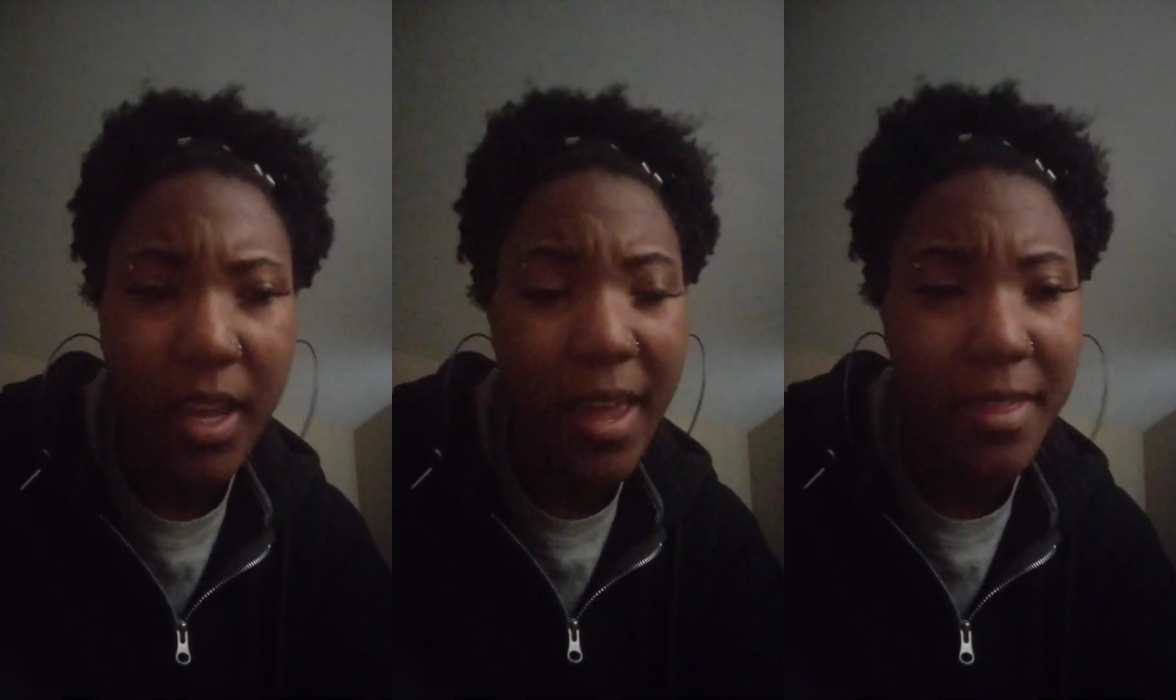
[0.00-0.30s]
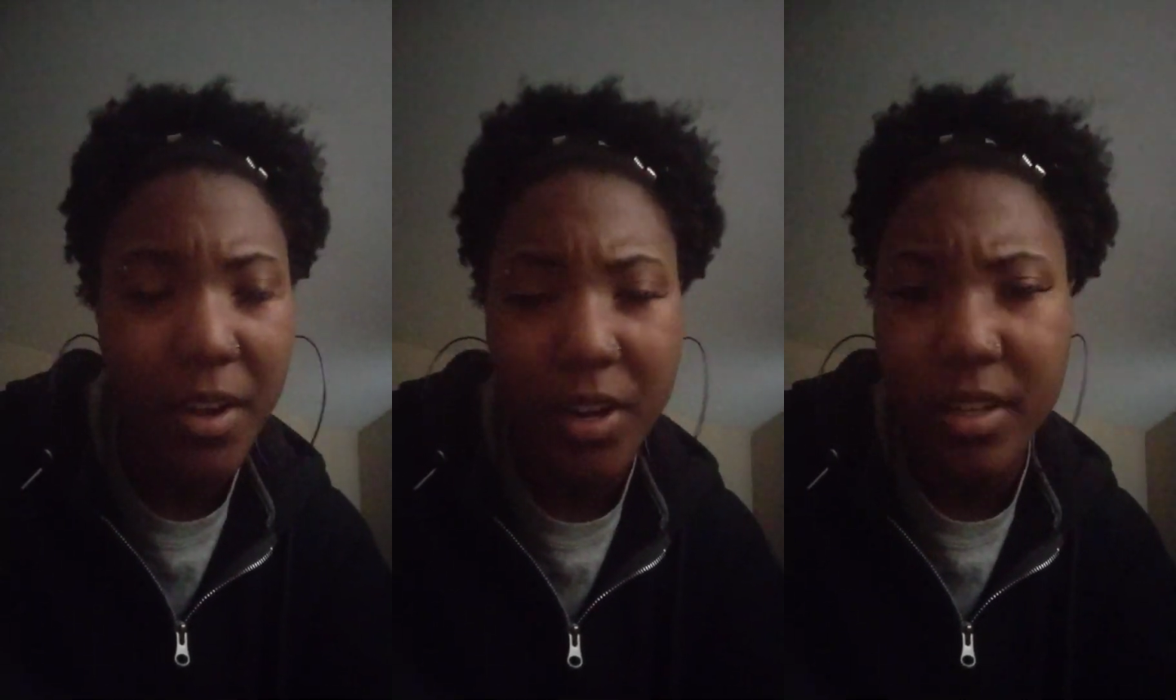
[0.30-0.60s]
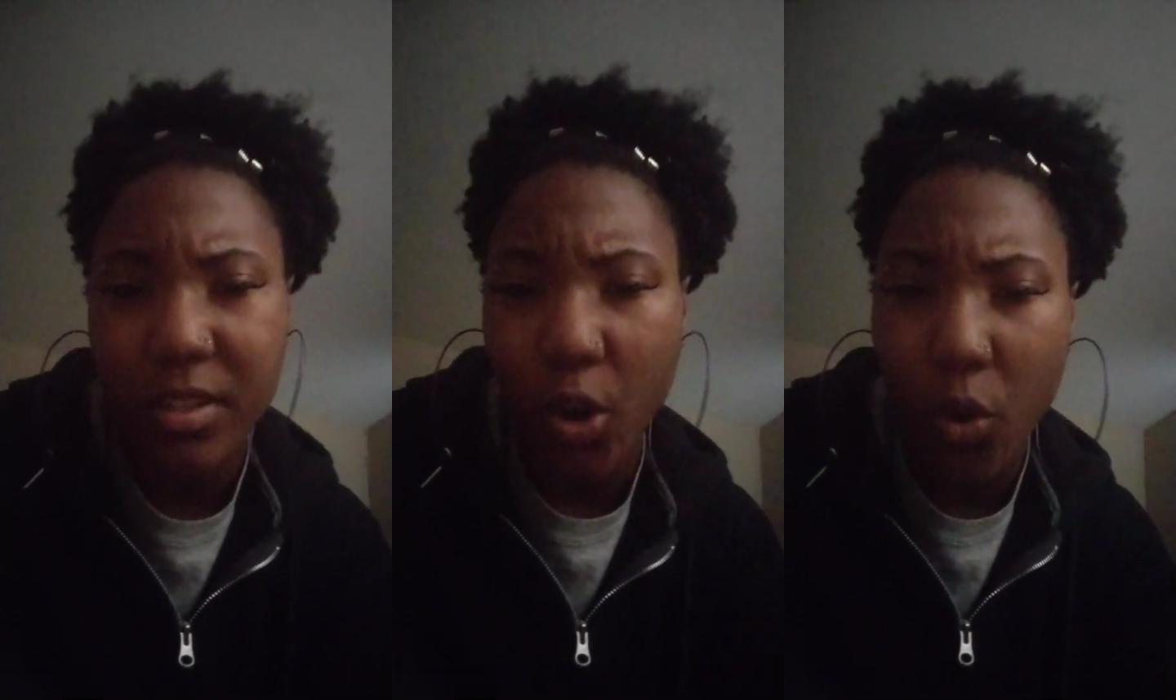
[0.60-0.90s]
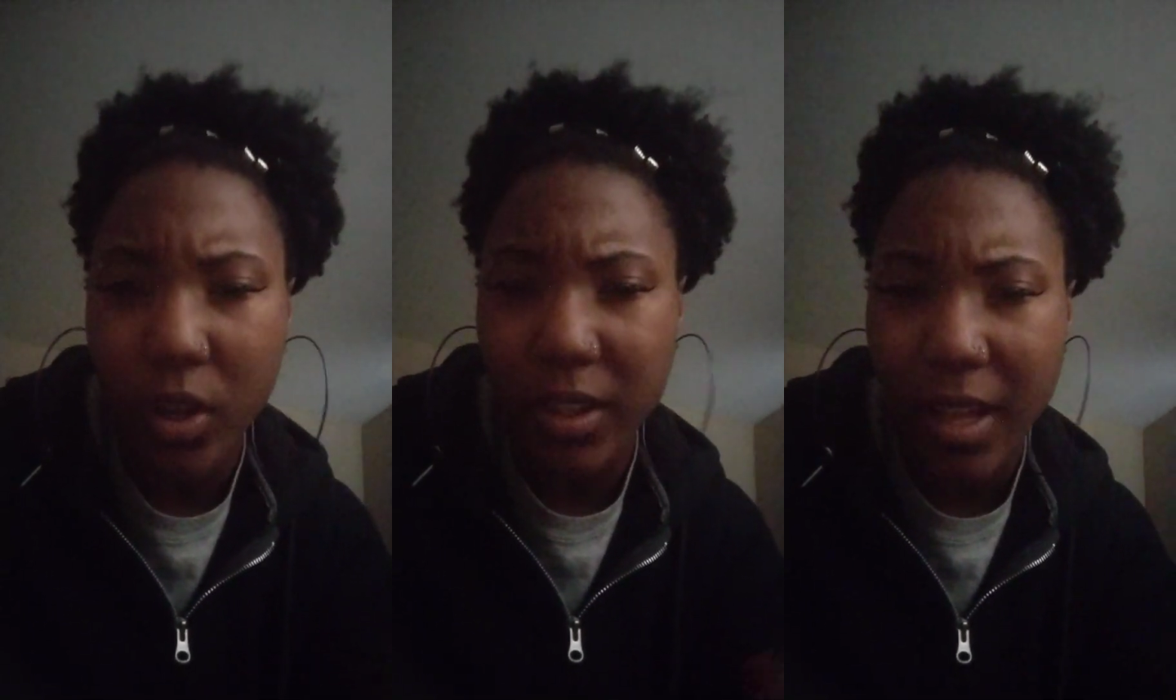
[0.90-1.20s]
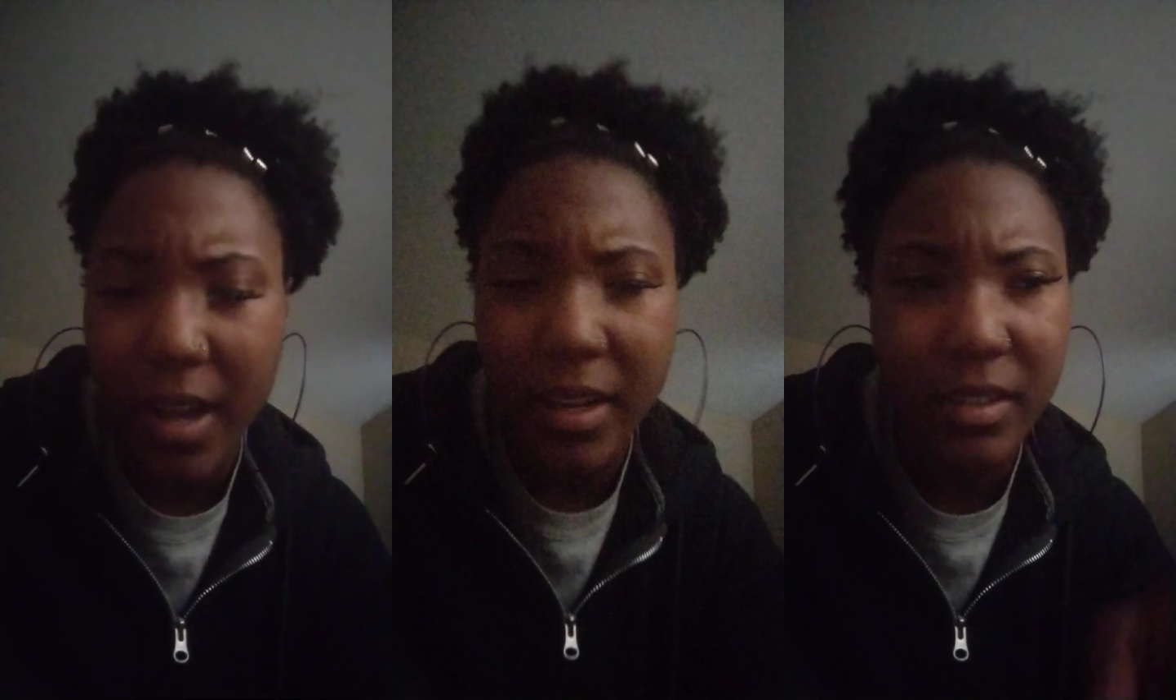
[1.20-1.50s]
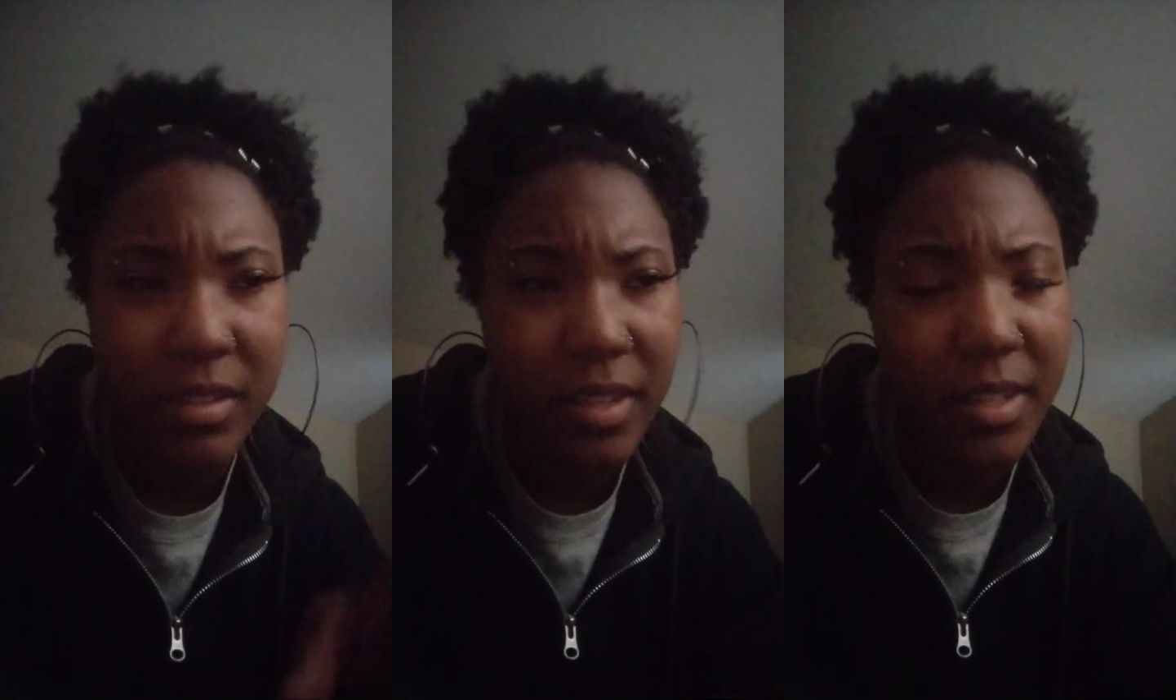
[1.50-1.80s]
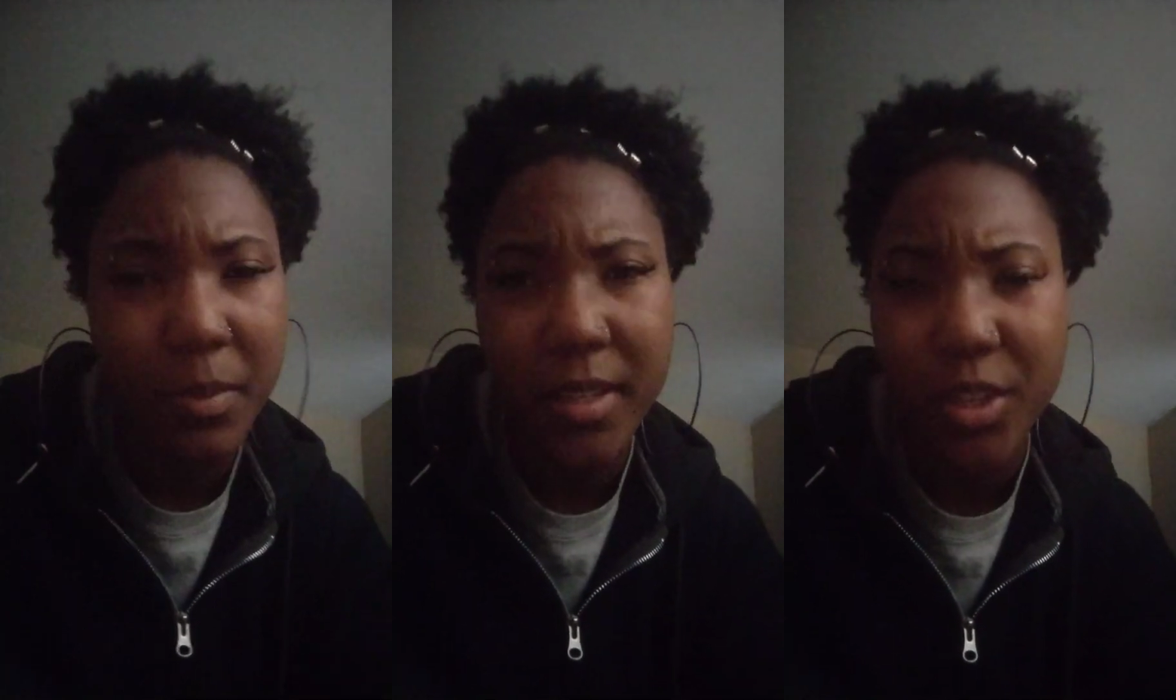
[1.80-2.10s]
and there is an online
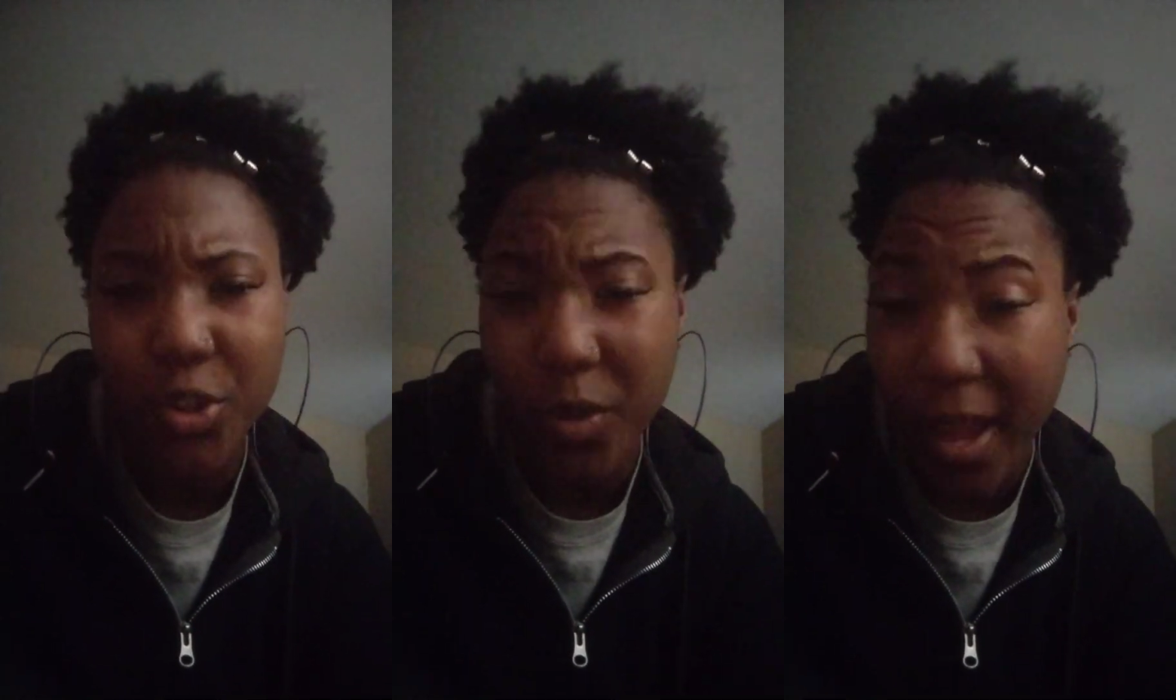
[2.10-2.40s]
assessment that